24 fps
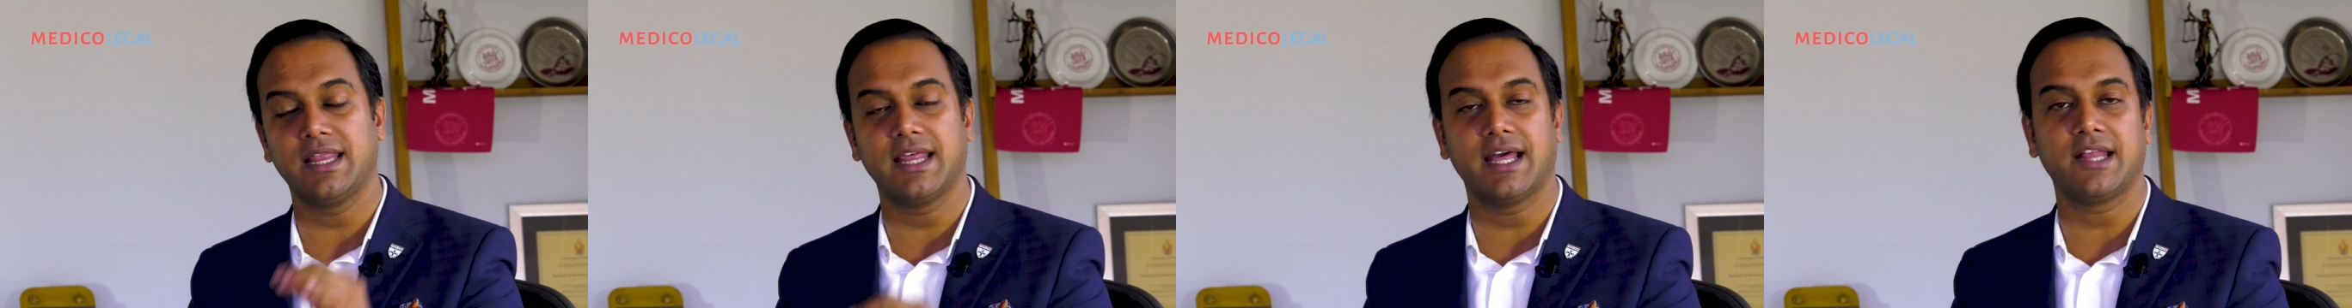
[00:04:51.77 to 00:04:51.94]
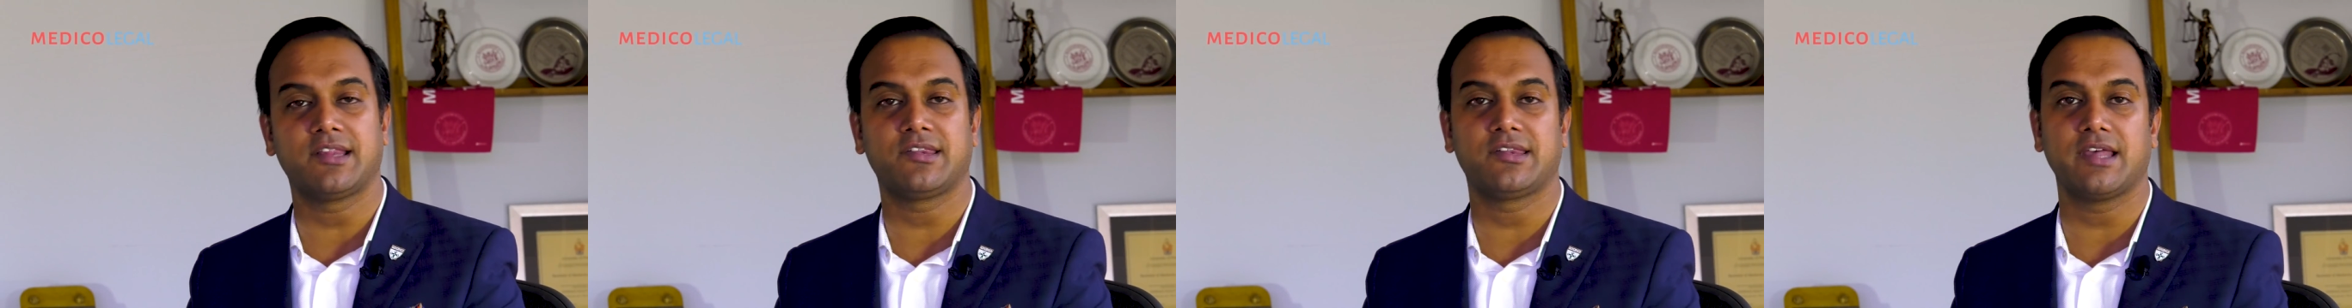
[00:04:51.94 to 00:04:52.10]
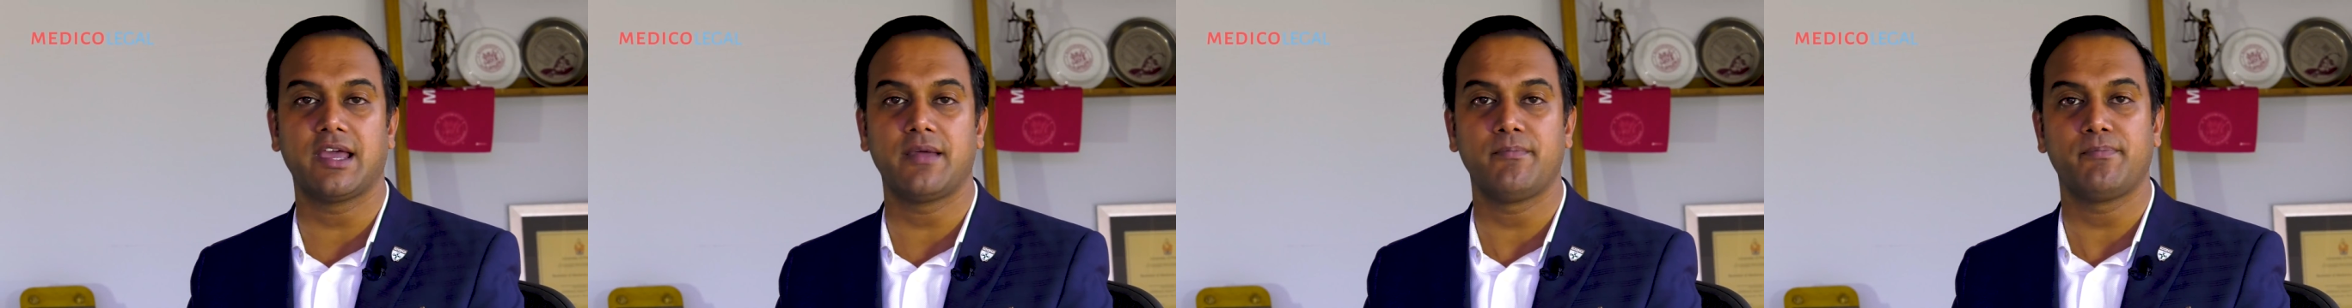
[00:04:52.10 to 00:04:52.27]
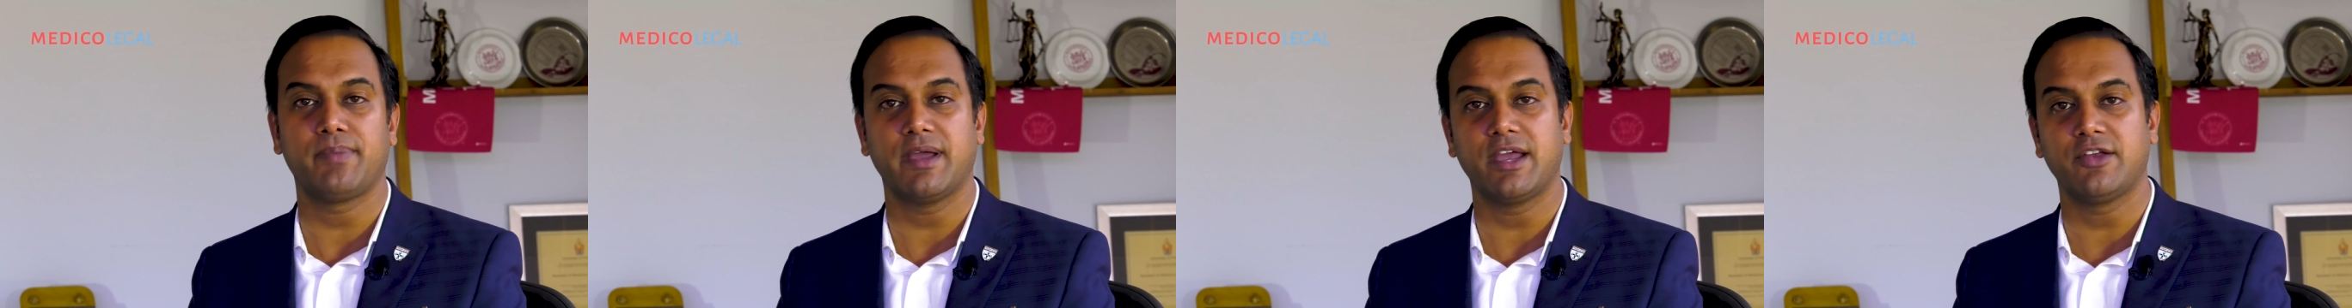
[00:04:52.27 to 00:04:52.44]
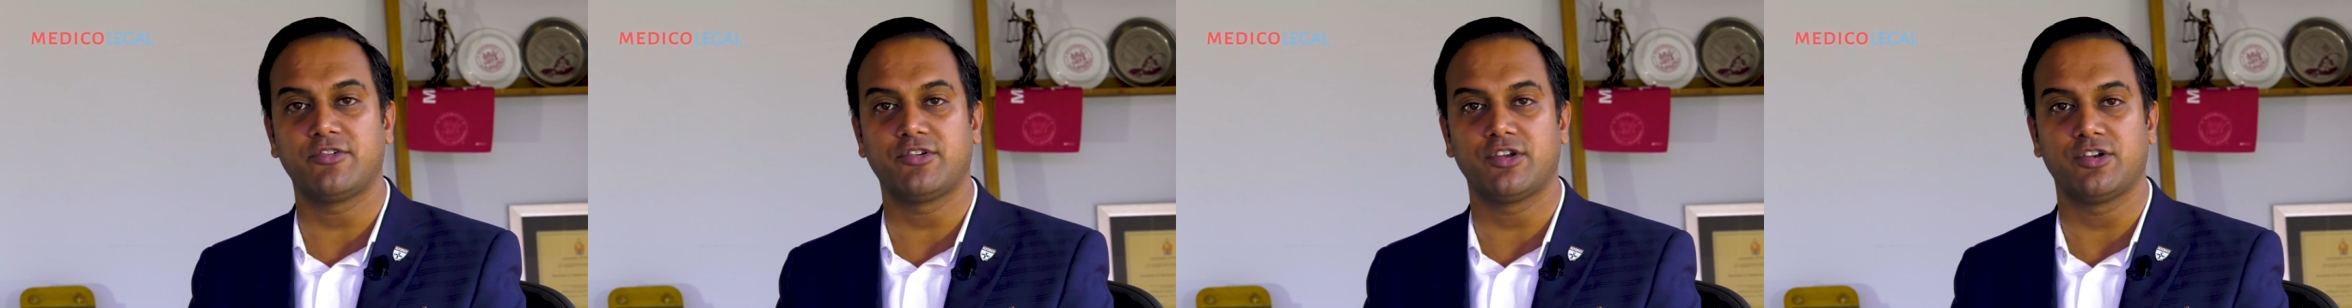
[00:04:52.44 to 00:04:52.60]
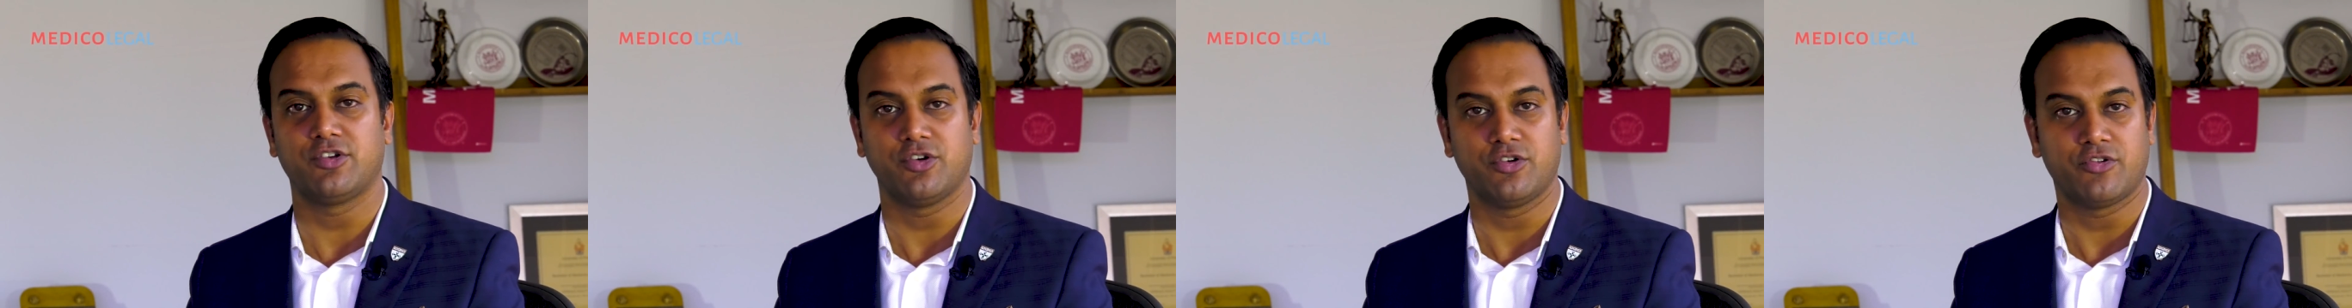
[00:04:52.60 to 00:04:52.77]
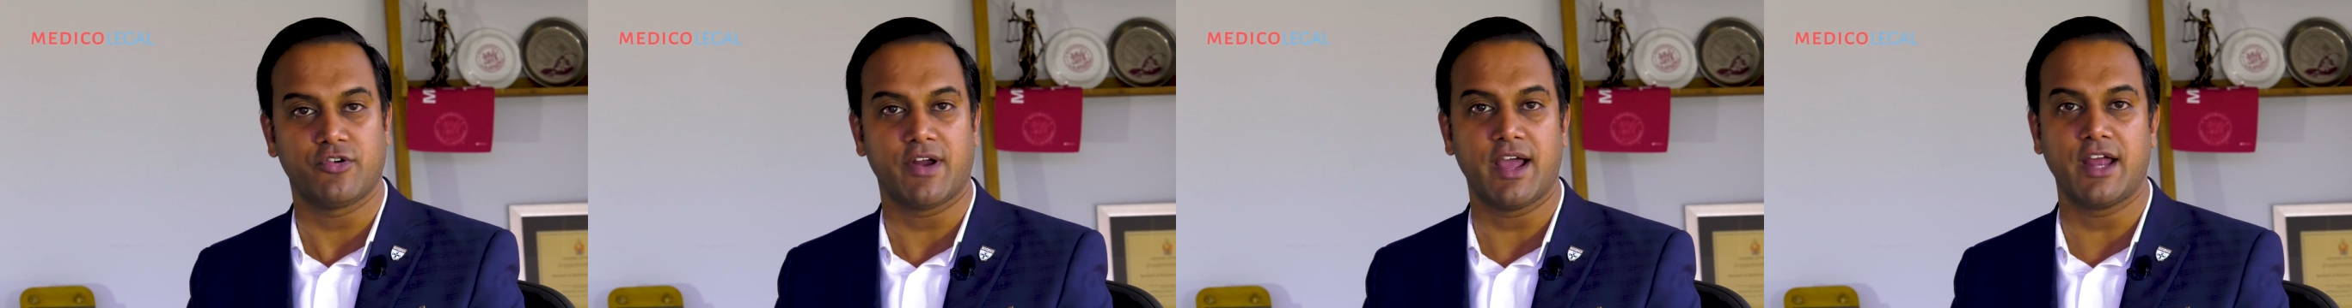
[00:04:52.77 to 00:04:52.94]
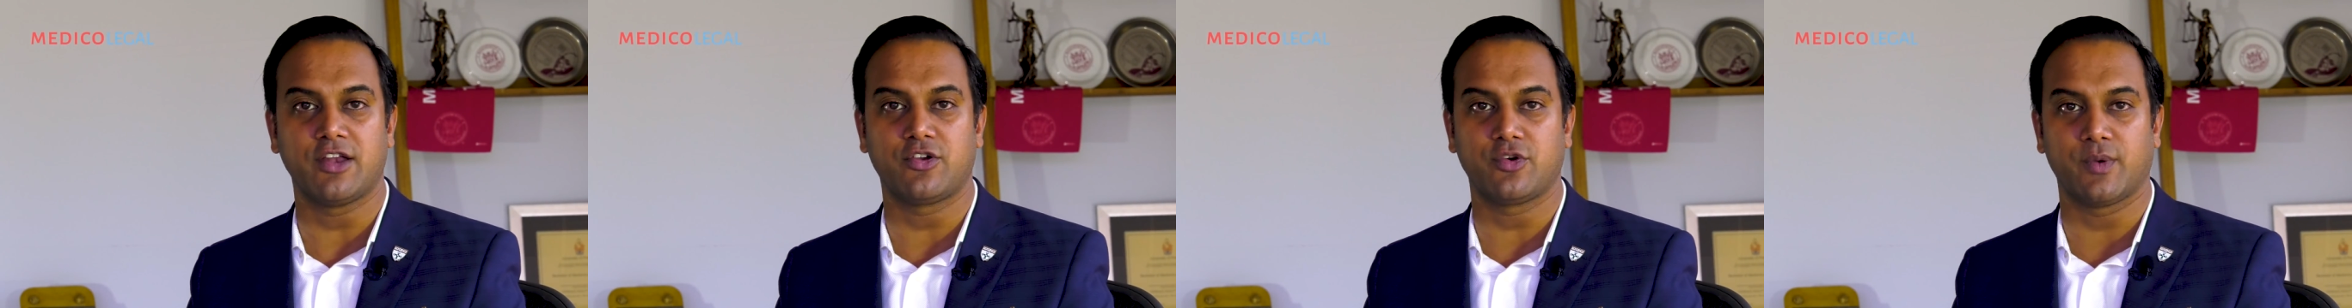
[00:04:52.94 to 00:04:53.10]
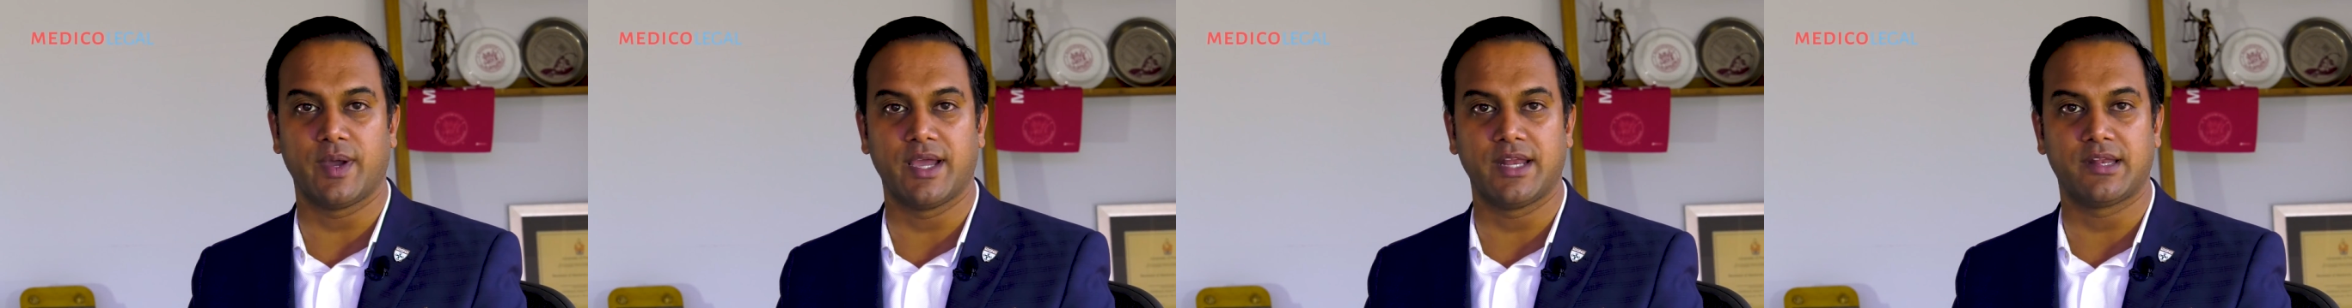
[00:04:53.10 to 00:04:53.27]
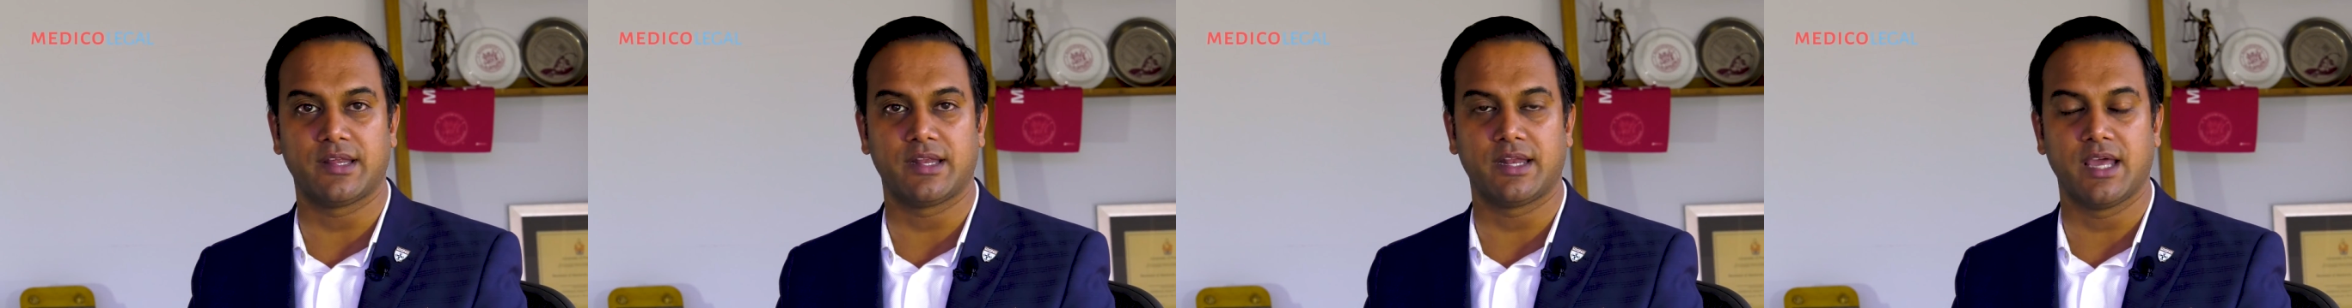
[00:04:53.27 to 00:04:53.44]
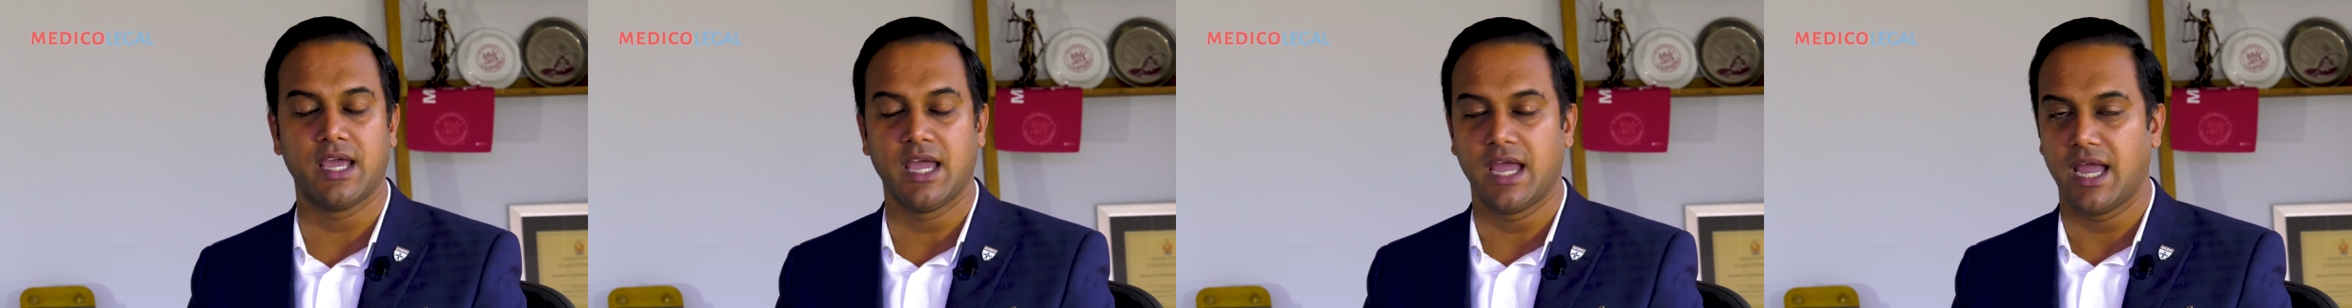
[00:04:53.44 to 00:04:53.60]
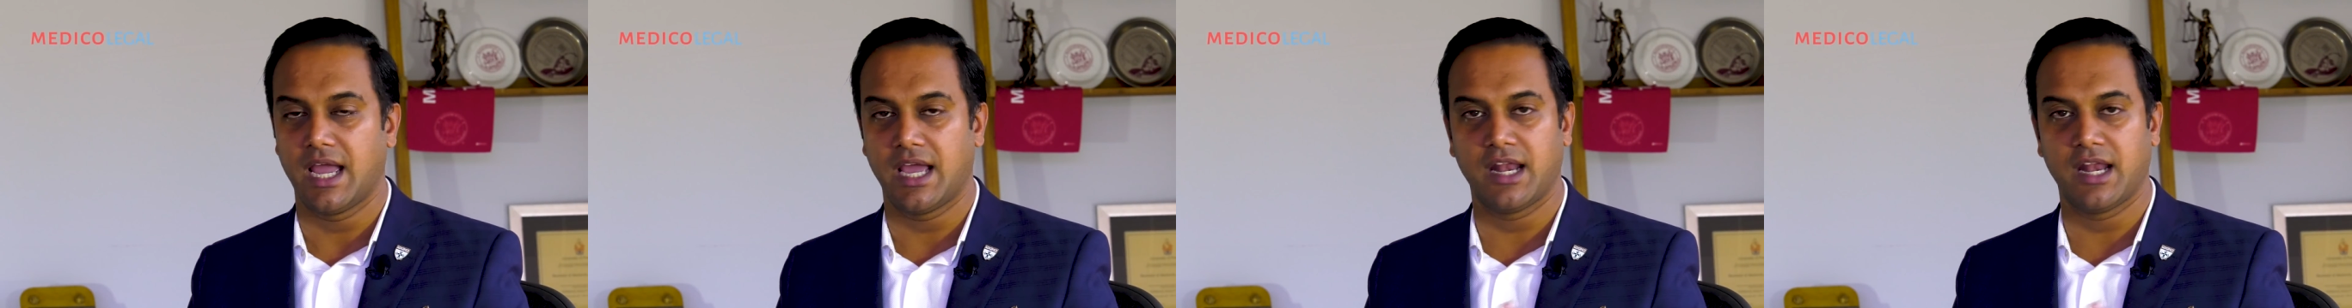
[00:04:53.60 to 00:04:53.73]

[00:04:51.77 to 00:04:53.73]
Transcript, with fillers: that same patient who graduated